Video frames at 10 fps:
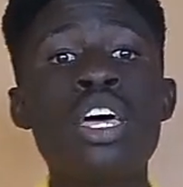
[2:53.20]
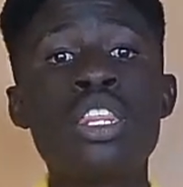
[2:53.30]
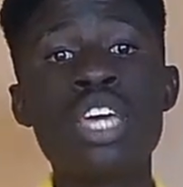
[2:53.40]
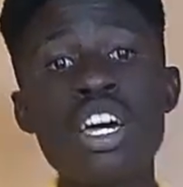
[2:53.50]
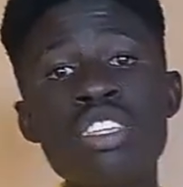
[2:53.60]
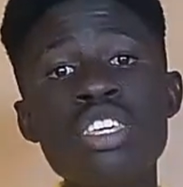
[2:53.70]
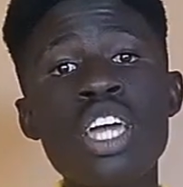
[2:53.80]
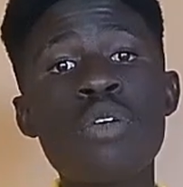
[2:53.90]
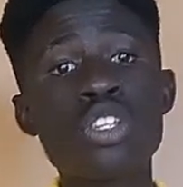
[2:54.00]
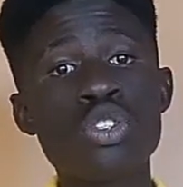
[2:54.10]
The other thing
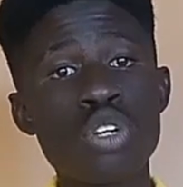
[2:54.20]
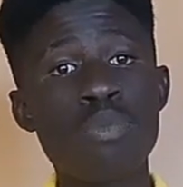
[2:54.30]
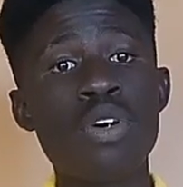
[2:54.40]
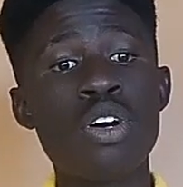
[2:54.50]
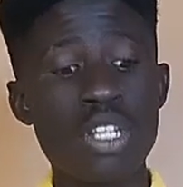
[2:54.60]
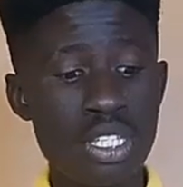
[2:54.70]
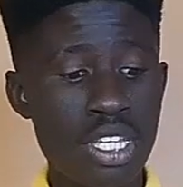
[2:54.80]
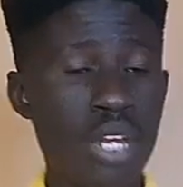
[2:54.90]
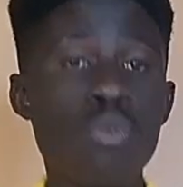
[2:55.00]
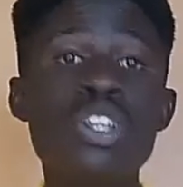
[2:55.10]
I want to talk about is that
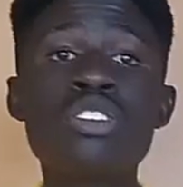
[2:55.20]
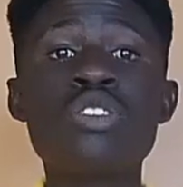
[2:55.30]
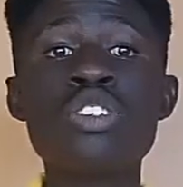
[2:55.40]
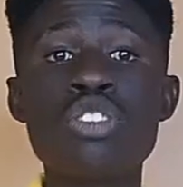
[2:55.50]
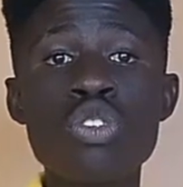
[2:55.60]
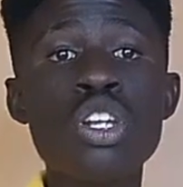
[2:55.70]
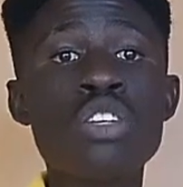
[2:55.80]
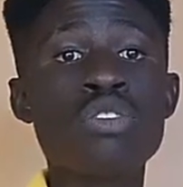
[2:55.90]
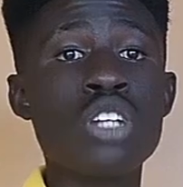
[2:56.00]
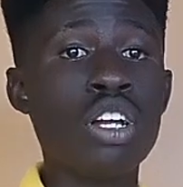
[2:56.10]
when you're installing
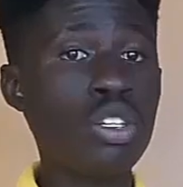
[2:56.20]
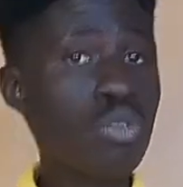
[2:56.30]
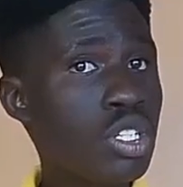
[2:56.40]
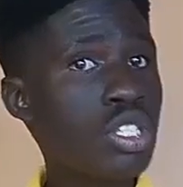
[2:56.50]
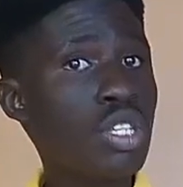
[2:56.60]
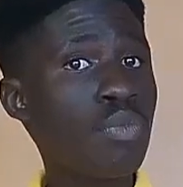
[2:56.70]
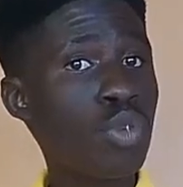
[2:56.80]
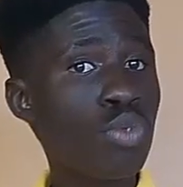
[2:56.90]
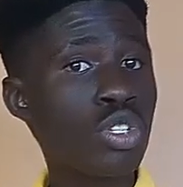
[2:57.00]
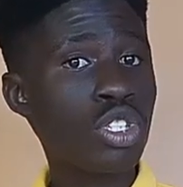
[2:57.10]
or downloading the
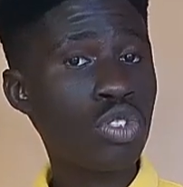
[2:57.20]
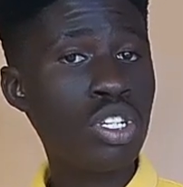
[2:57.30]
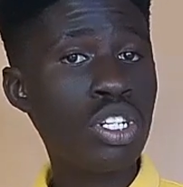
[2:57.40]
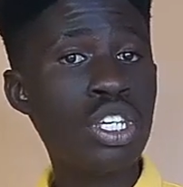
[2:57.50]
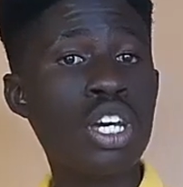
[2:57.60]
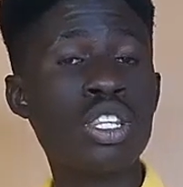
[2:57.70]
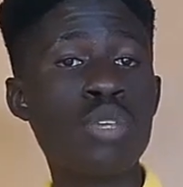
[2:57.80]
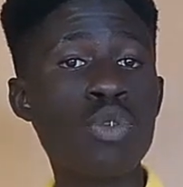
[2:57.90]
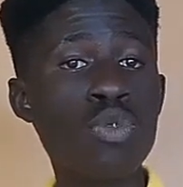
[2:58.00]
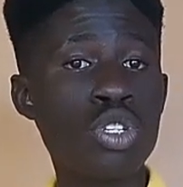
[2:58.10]
Buildbox three D and the
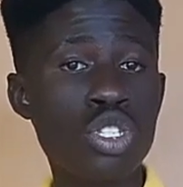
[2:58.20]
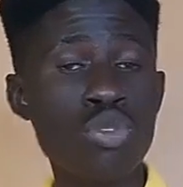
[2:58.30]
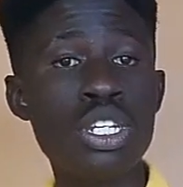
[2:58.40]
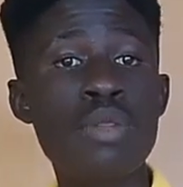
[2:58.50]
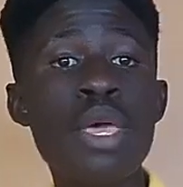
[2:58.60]
Buildbox two